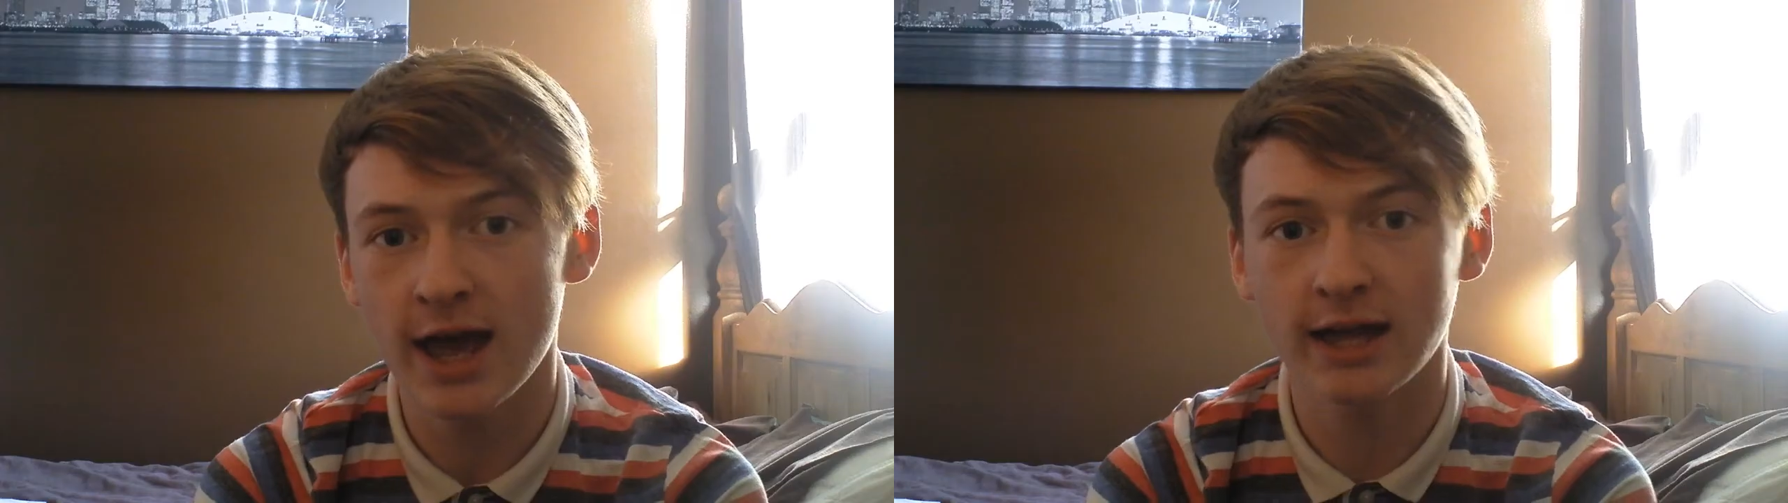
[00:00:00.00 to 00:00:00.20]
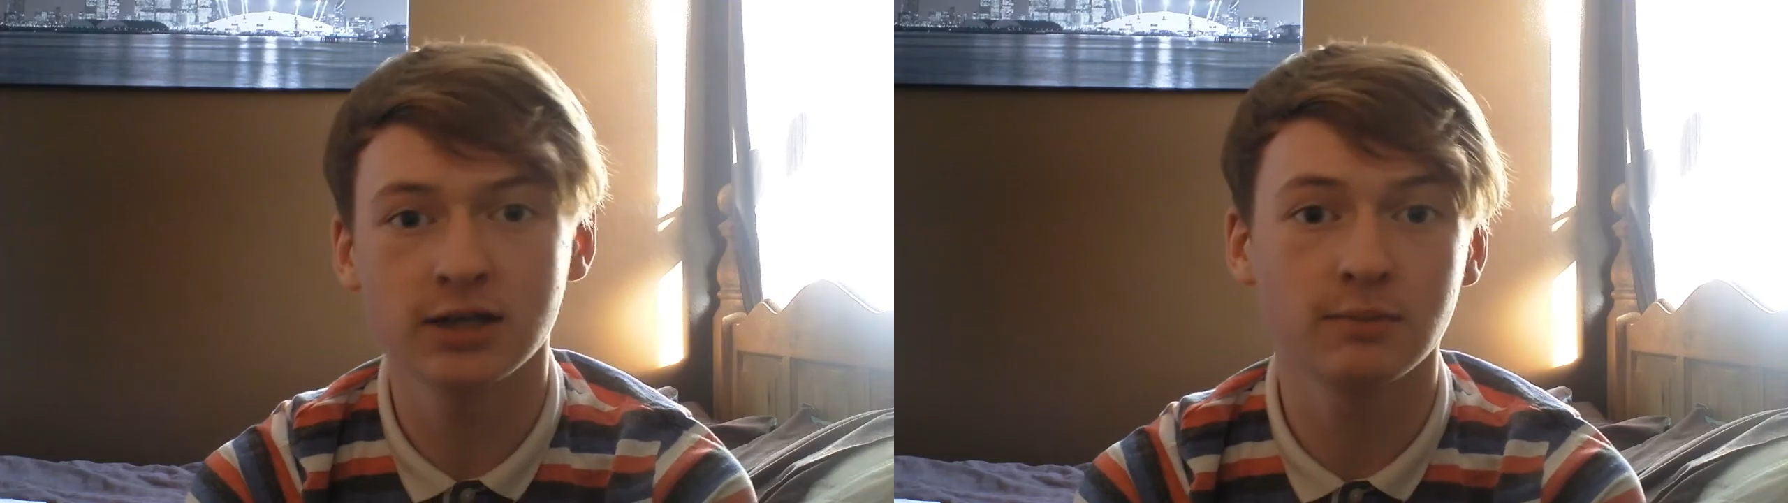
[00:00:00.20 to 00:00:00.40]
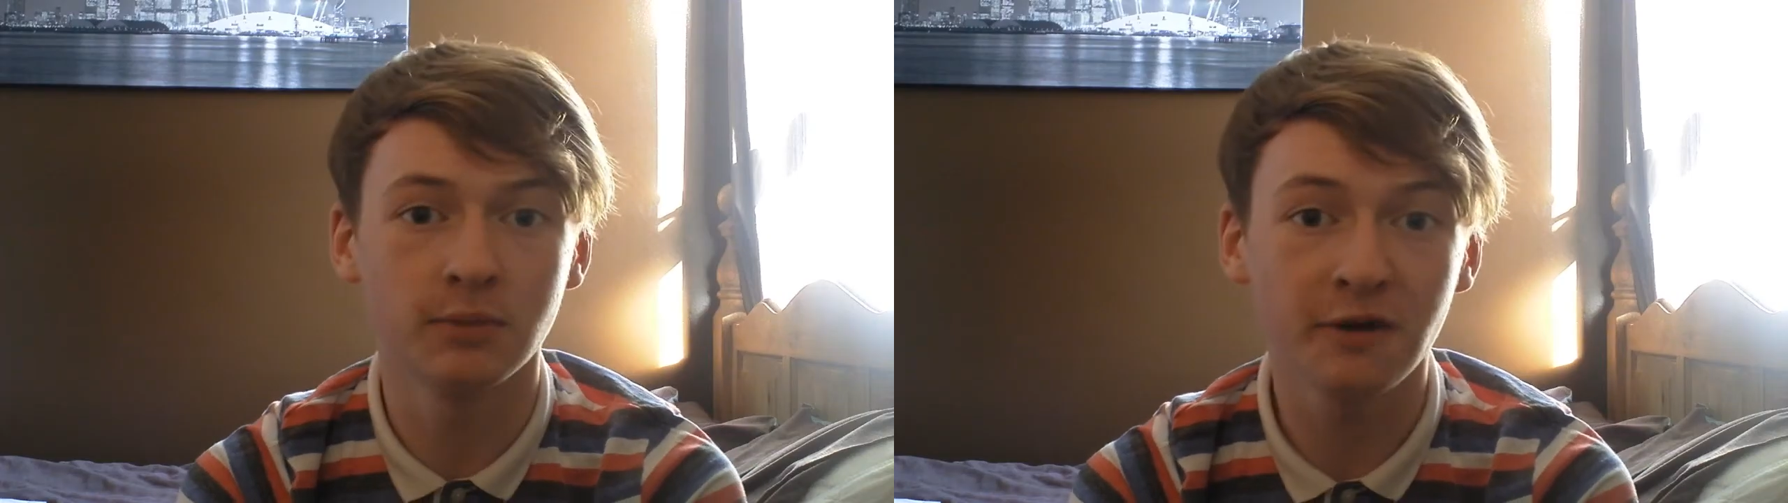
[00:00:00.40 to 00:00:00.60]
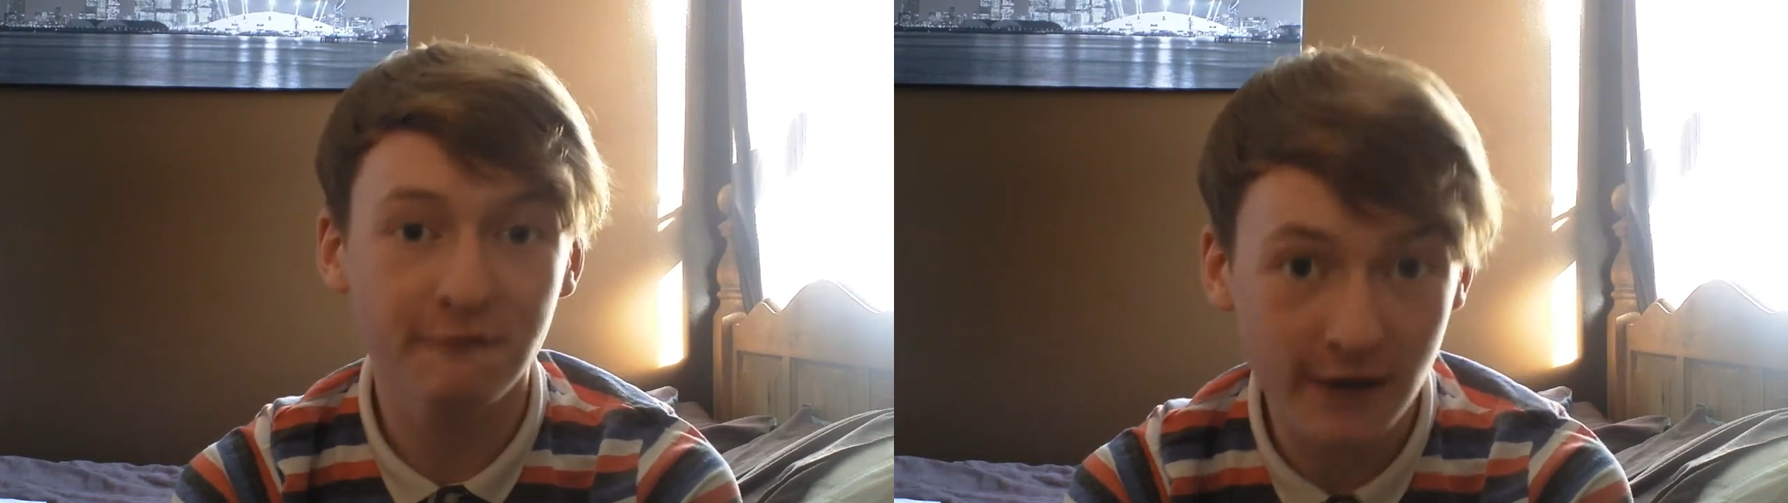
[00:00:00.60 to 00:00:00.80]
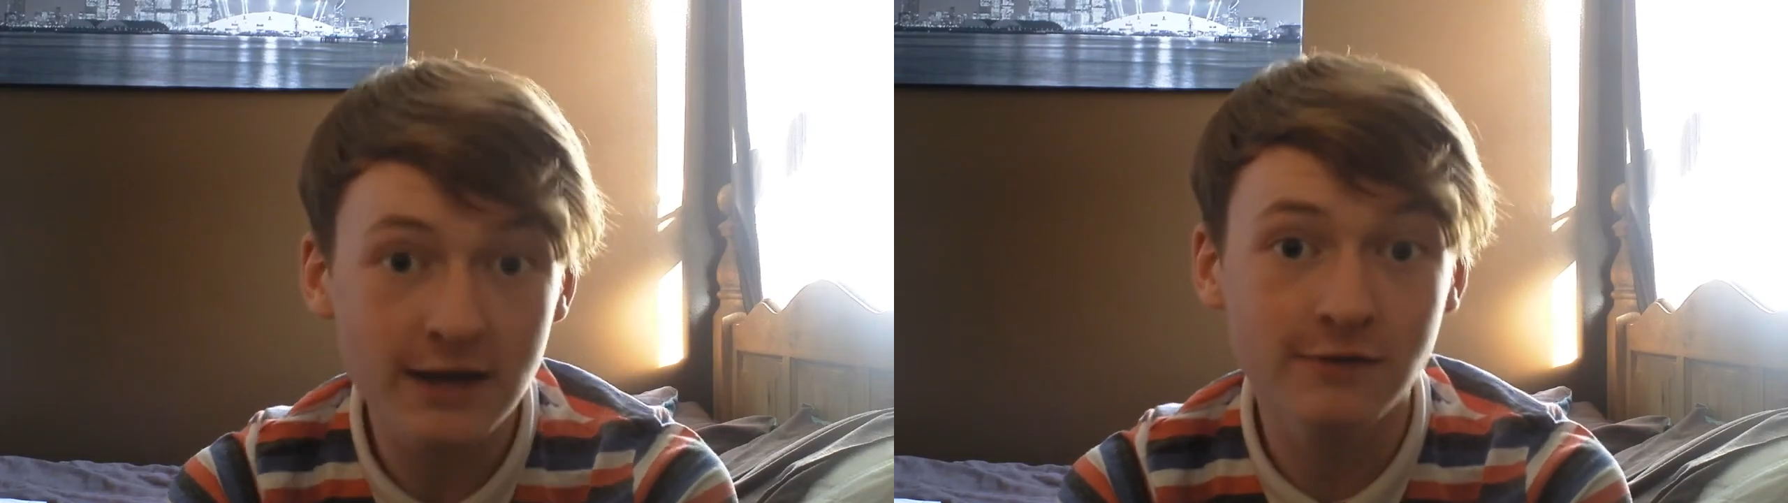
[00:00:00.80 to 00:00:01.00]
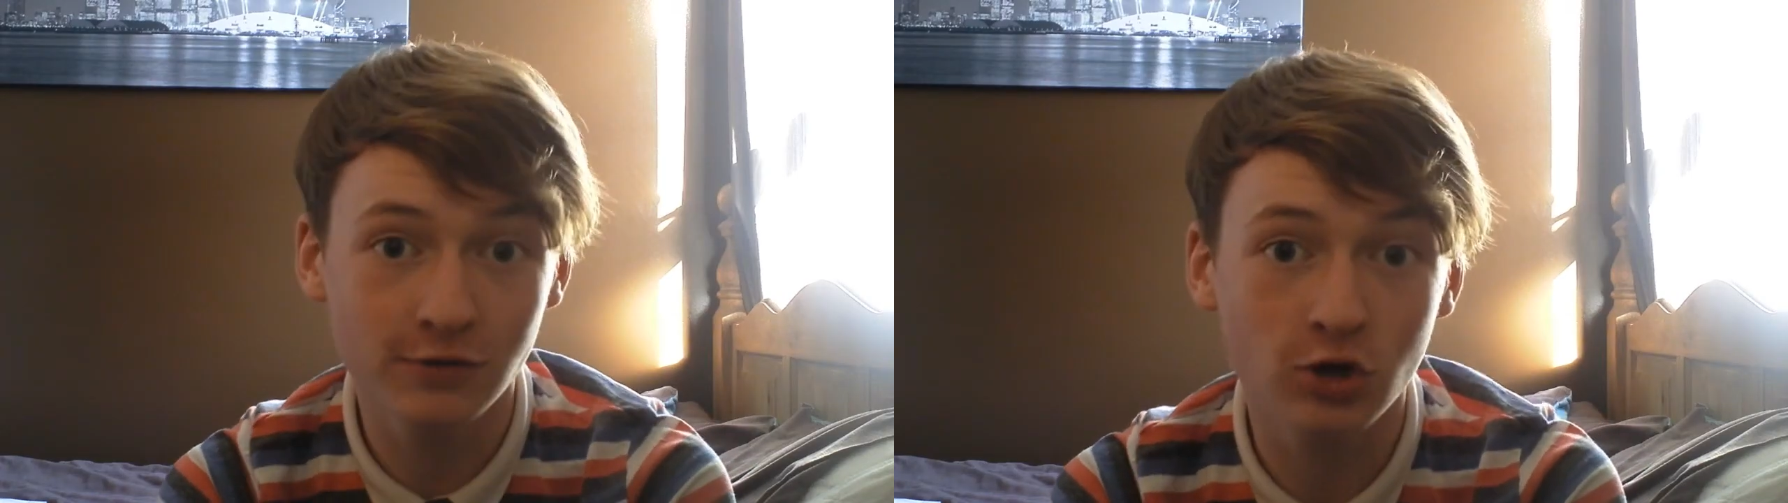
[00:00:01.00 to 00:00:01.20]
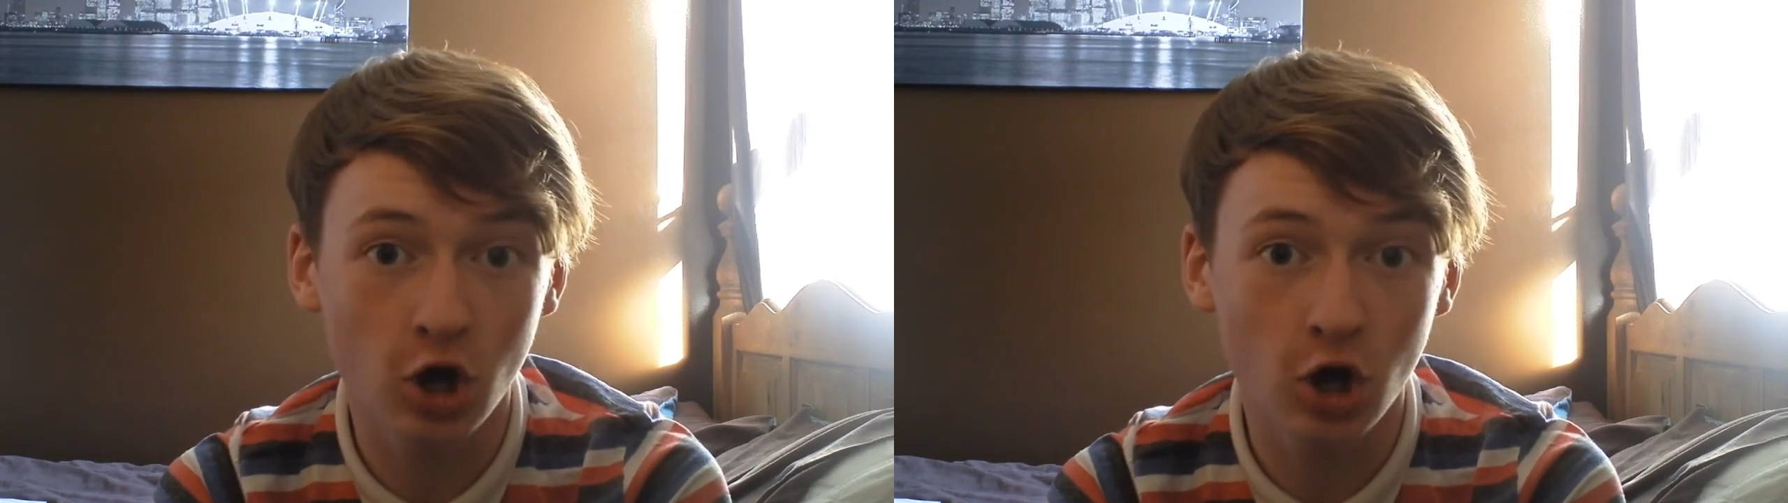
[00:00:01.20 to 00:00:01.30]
And my favourite